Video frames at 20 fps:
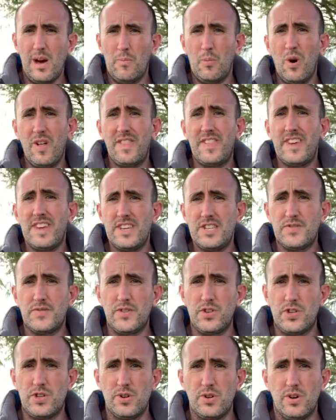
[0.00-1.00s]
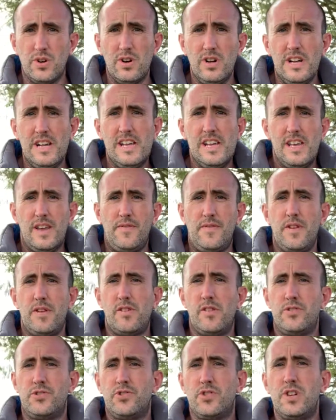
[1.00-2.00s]
And one thing is for sure, if
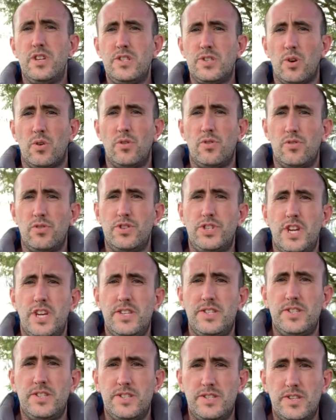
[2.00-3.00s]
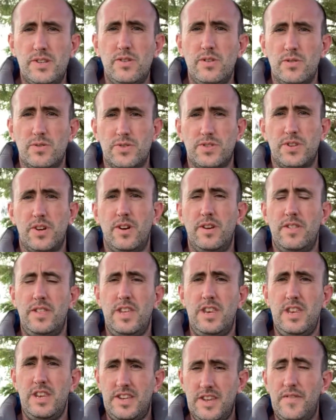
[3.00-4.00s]
there are trees on or adjacent to your site,
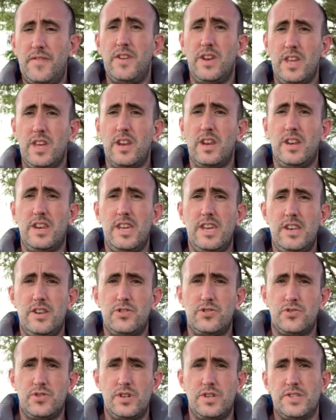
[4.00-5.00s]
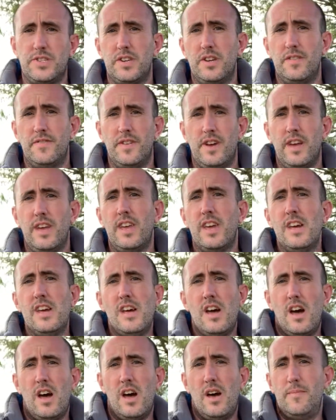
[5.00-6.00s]
then you're definitely going to need a tree survey.
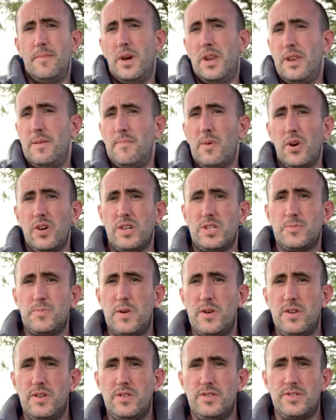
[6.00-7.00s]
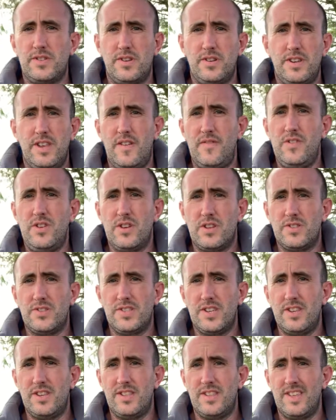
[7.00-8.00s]
Um, and in my experience, I'd have you
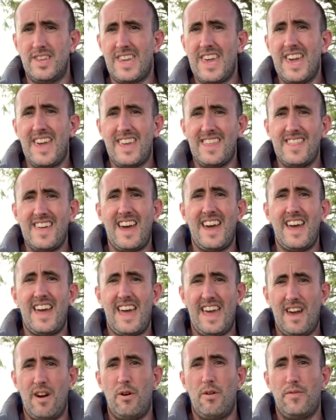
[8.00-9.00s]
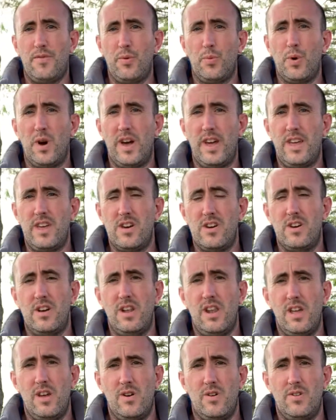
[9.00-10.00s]
consider that getting that out of the way
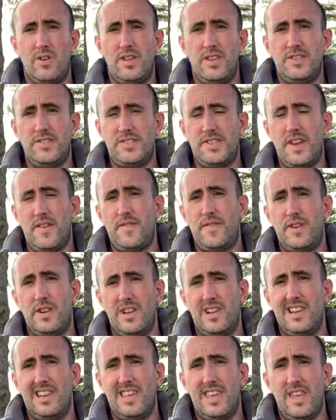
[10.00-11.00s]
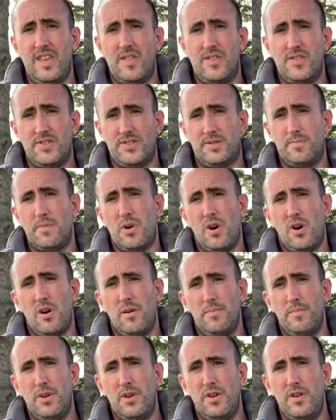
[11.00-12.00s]
early on is definitely the
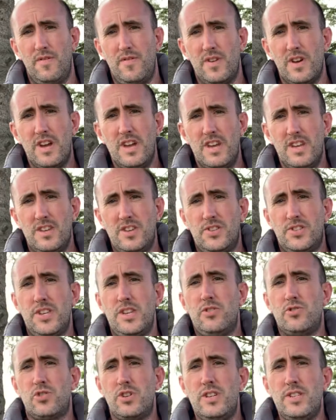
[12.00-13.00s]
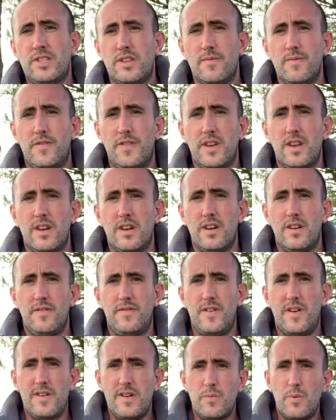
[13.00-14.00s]
smart move. You see, trees can figure
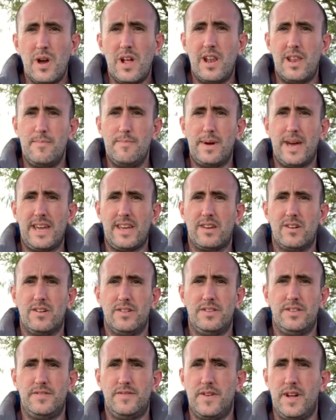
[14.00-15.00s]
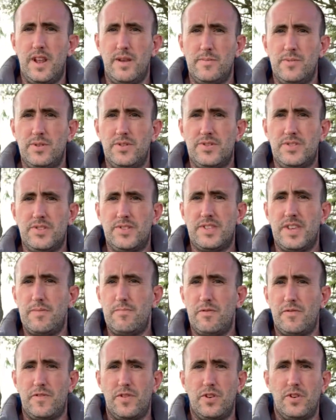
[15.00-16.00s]
very well in back garden developments as they
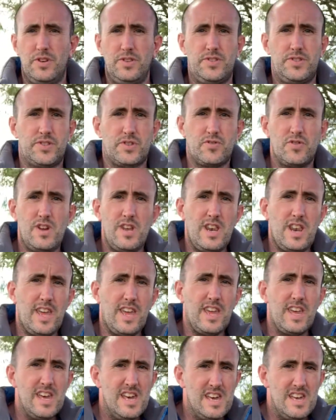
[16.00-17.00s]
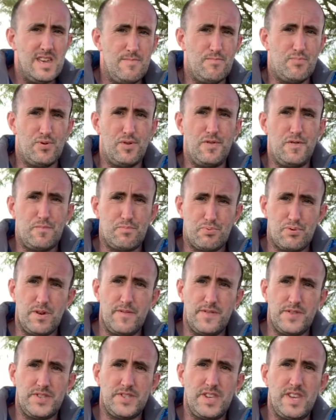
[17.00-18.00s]
provide screening, improve
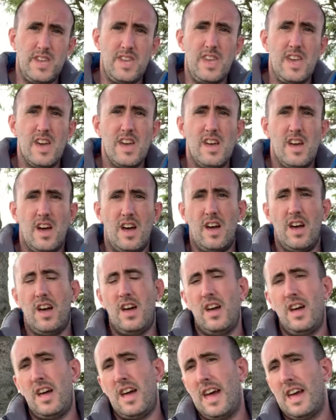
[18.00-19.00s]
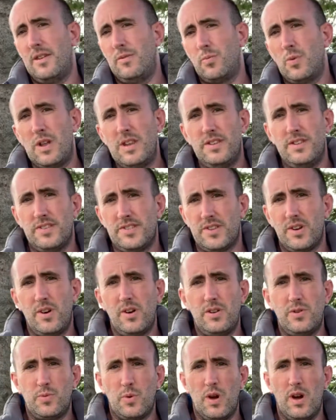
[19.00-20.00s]
privacy, uh, and when
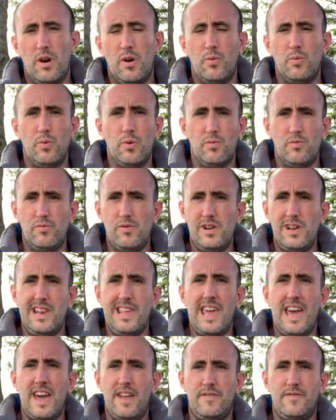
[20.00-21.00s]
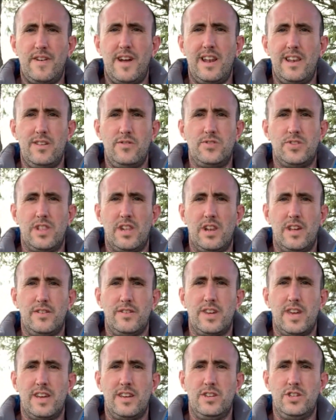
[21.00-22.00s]
designed well, will really add value to the
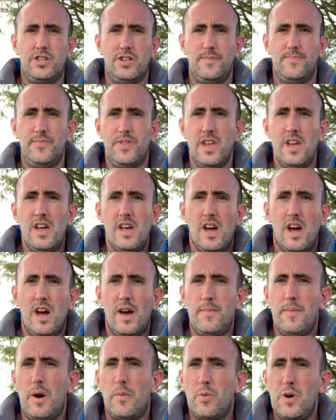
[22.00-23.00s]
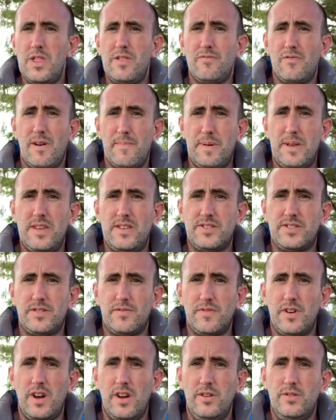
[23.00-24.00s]
location. Um, and when the rubber hits
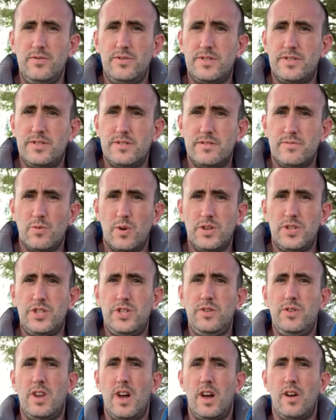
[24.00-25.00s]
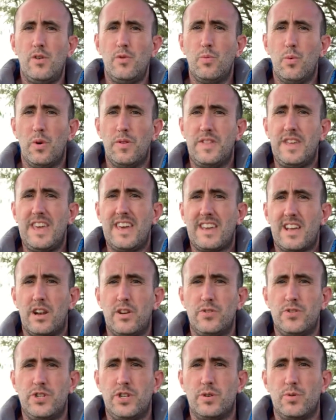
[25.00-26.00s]
the road, once you know what the
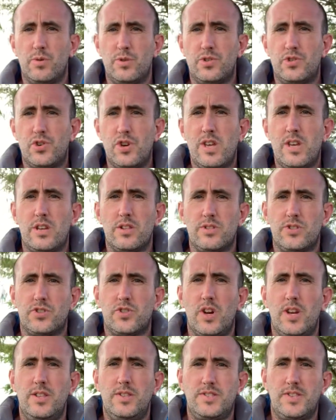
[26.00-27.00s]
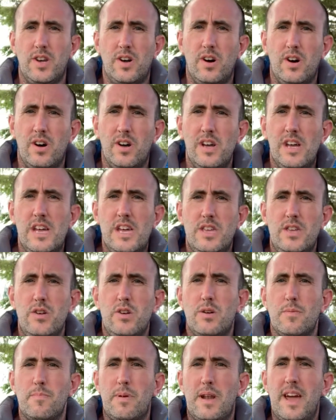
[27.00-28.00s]
ecological and tree constraints are,
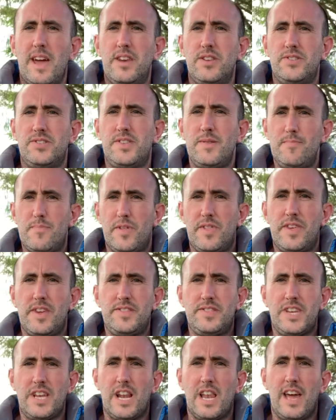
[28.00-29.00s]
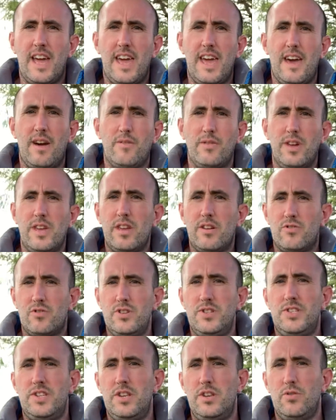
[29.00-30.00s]
you can plan a sympathetic layout,
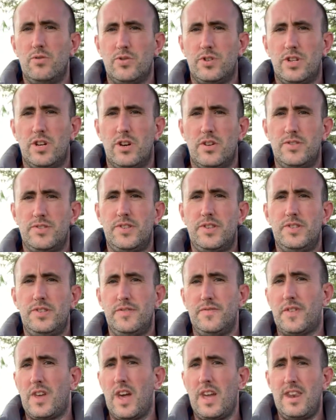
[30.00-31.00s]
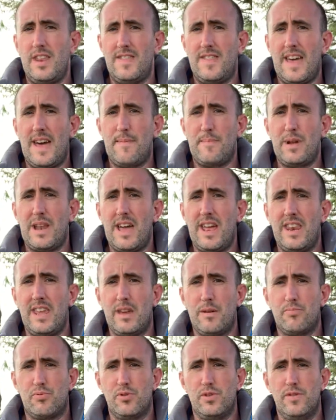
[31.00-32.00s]
increasing your chances of gaining that
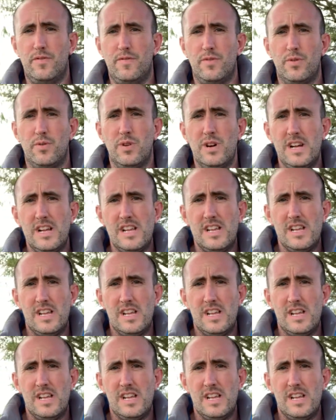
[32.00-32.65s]
planning approval.